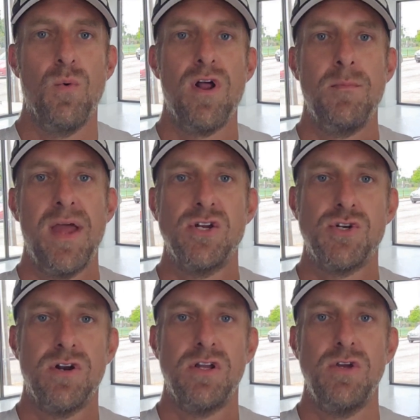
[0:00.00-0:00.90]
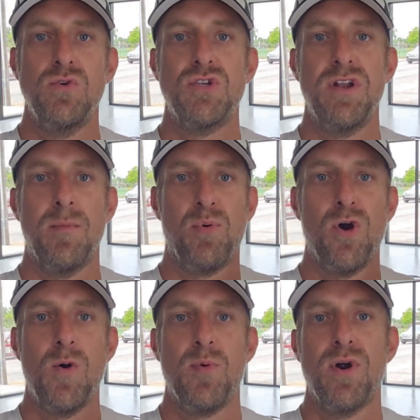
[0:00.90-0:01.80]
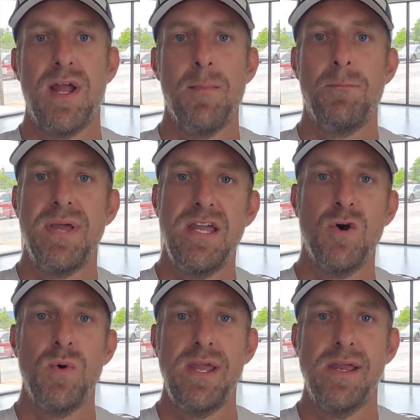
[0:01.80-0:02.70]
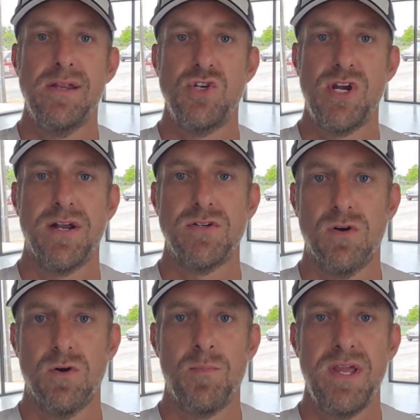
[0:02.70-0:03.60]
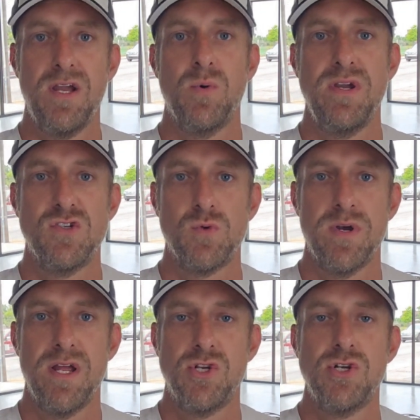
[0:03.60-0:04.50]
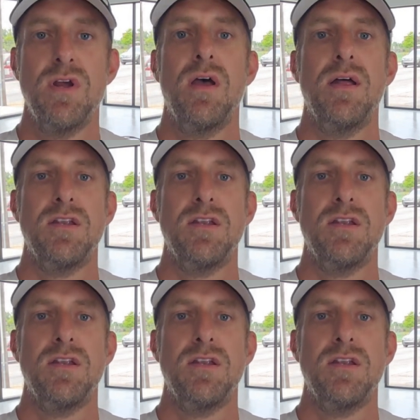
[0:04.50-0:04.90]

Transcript: You'll want to make sure to use an appropriate POE injector or POE switch